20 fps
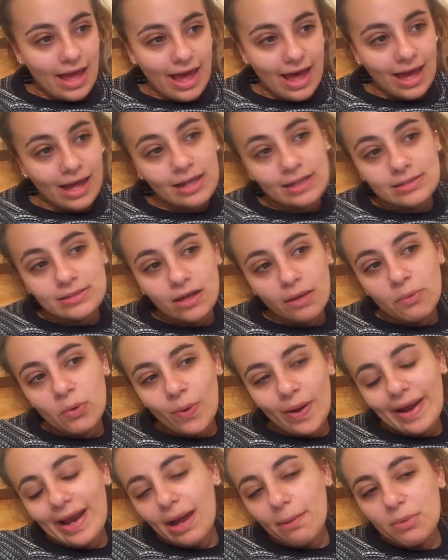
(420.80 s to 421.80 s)
And I'm
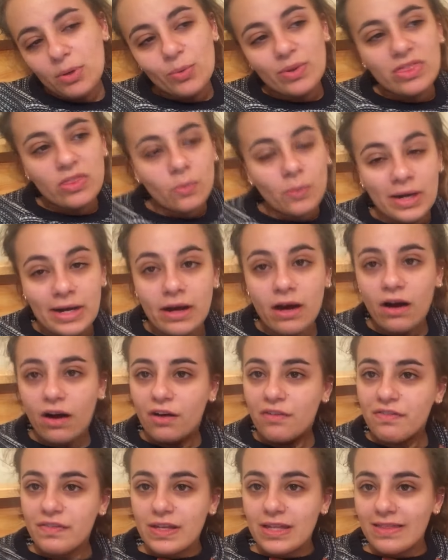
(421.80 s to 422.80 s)
quite happy with the winner. I
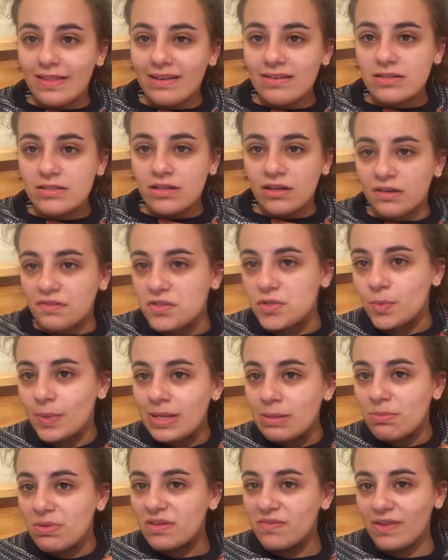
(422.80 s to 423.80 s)
think they deserve to
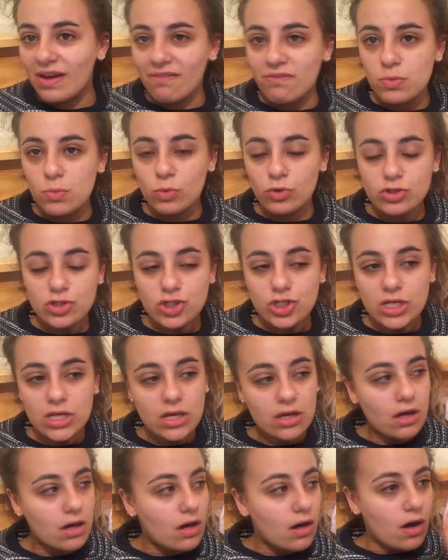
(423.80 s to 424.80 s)
win, but if you haven't watched it,
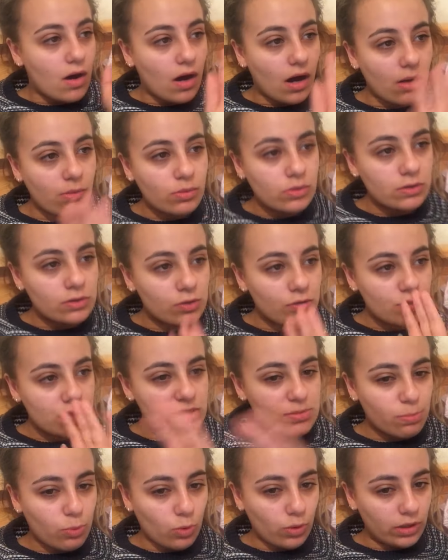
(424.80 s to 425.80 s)
I will not
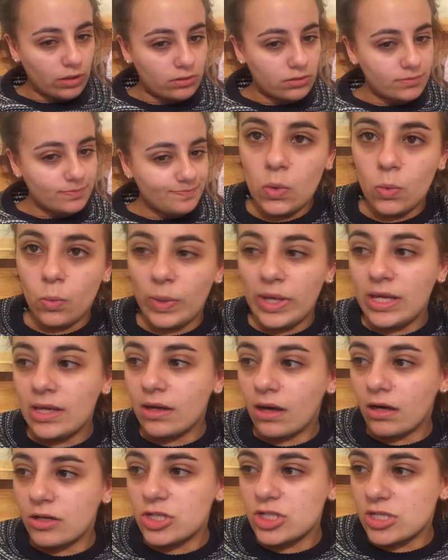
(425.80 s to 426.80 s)
spoil. We
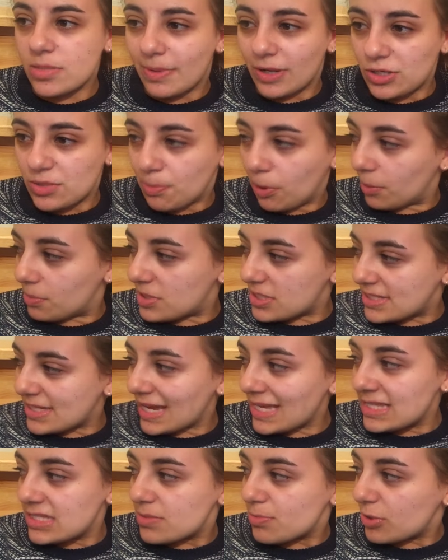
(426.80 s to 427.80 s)
are just about to pop to
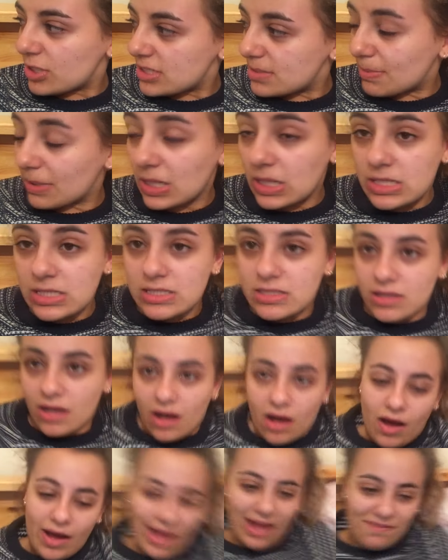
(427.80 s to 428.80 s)
Sainsbury's because
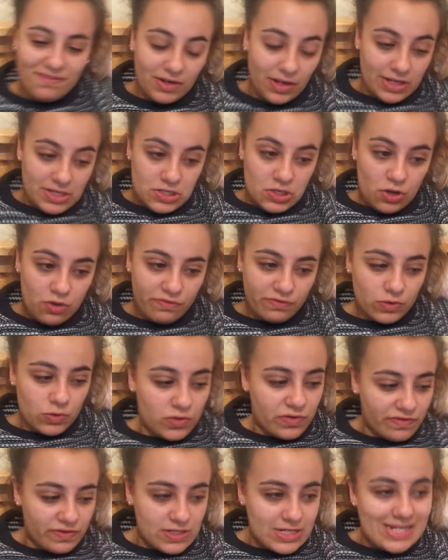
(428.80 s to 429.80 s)
I have like no
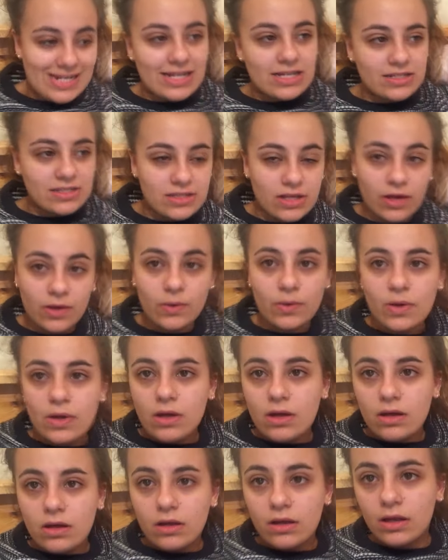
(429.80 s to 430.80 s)
food for dinner, so I'm
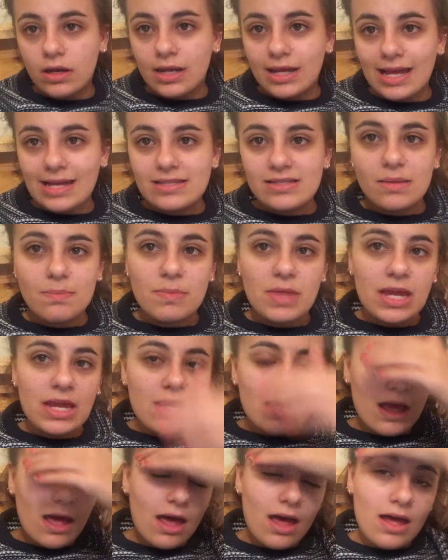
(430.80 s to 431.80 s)
gonna get something.
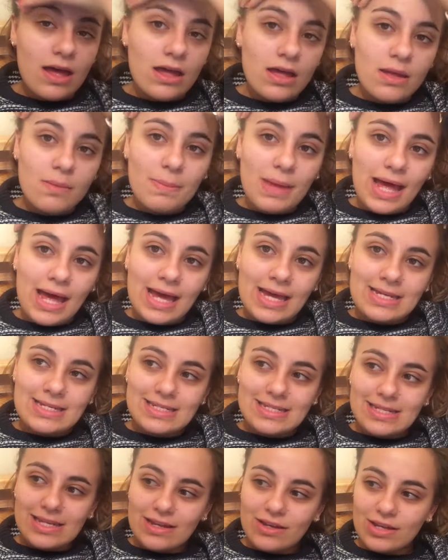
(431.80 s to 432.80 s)

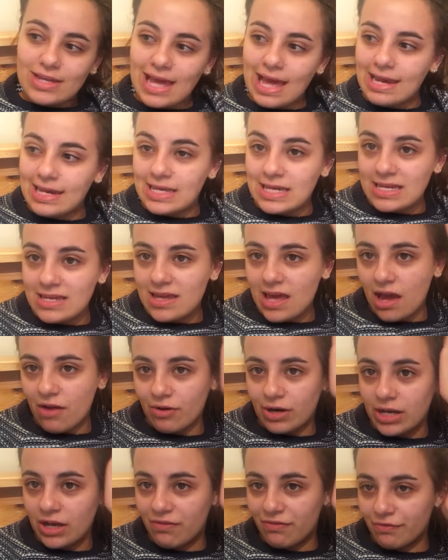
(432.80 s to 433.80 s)
And Kelly and
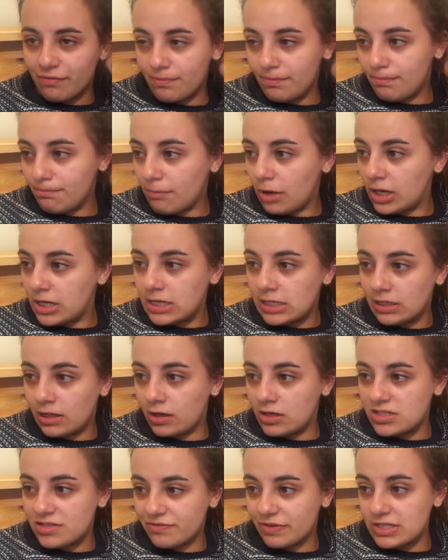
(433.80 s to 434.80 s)
Kerry, mine and
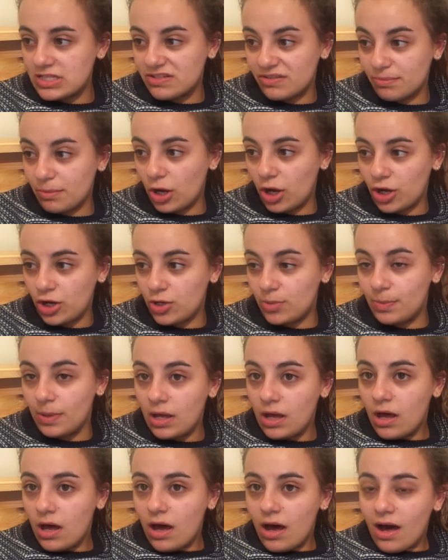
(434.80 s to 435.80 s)
Lana's friends from home,
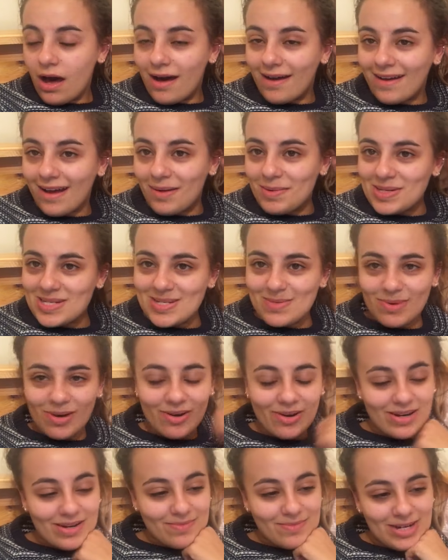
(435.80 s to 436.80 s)
are coming tomorrow
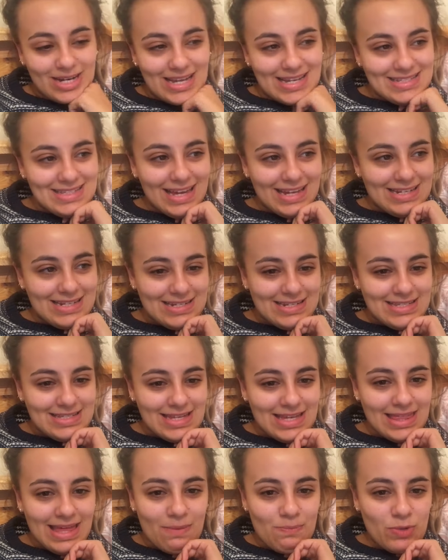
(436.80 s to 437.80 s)
and I'm really excited to
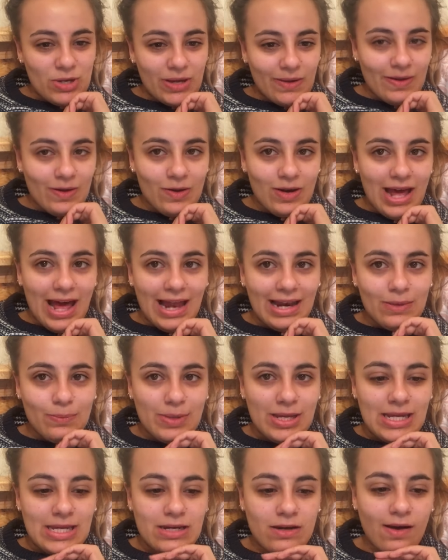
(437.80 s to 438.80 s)
see them. We're going on a
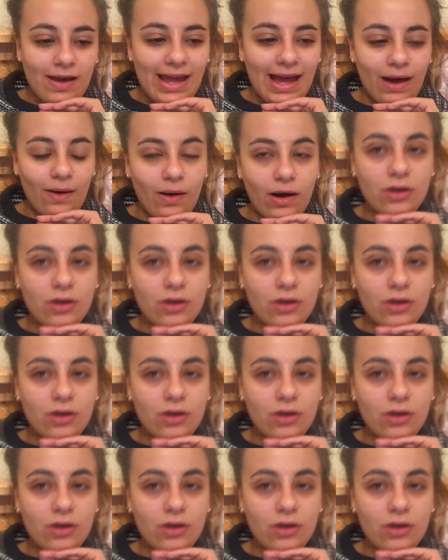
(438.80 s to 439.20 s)
Halloween night out.